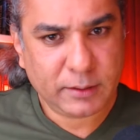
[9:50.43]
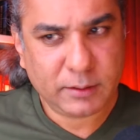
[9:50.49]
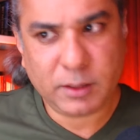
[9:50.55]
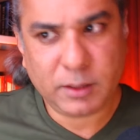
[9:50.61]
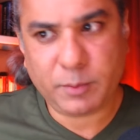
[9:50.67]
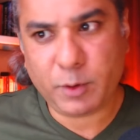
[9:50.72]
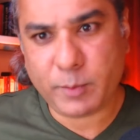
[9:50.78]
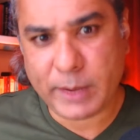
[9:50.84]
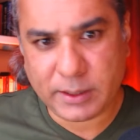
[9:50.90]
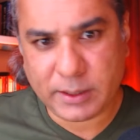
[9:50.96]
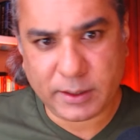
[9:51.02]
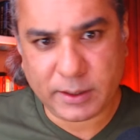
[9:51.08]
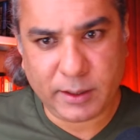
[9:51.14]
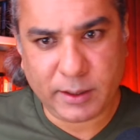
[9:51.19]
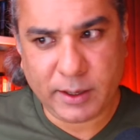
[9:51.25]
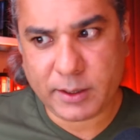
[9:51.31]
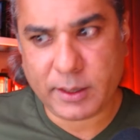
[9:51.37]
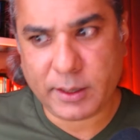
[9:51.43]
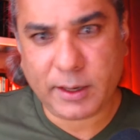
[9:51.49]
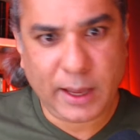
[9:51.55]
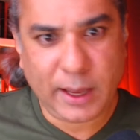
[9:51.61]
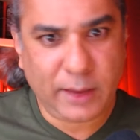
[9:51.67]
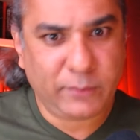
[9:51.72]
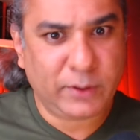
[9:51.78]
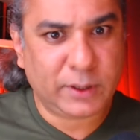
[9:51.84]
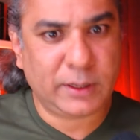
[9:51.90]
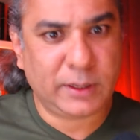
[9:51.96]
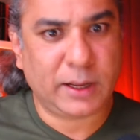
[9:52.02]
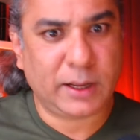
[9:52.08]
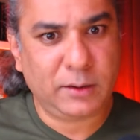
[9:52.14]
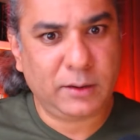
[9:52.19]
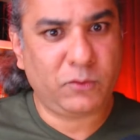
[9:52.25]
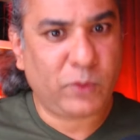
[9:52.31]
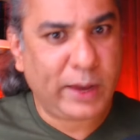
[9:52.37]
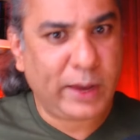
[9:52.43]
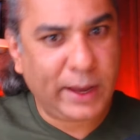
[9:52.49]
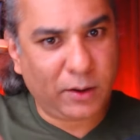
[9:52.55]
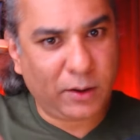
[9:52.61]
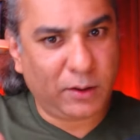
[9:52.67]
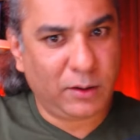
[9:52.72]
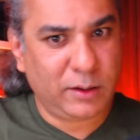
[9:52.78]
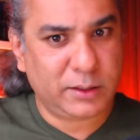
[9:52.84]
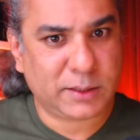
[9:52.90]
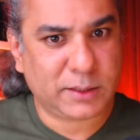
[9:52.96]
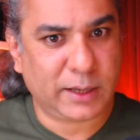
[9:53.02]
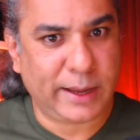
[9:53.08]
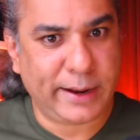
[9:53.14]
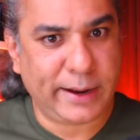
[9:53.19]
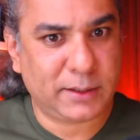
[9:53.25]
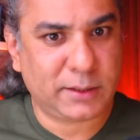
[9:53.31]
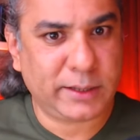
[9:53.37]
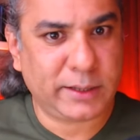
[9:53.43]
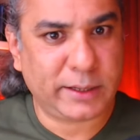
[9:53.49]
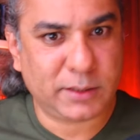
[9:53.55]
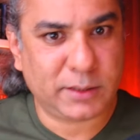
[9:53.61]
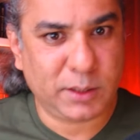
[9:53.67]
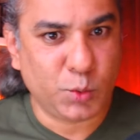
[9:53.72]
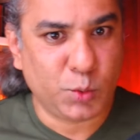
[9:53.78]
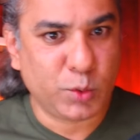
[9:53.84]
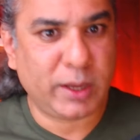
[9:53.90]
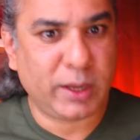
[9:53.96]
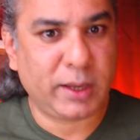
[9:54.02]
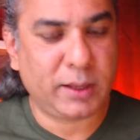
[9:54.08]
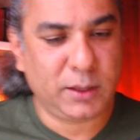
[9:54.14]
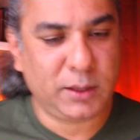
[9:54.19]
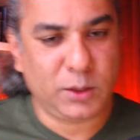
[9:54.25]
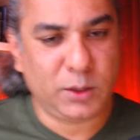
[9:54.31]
diplomatically, it can have it done via all its client states, the UK,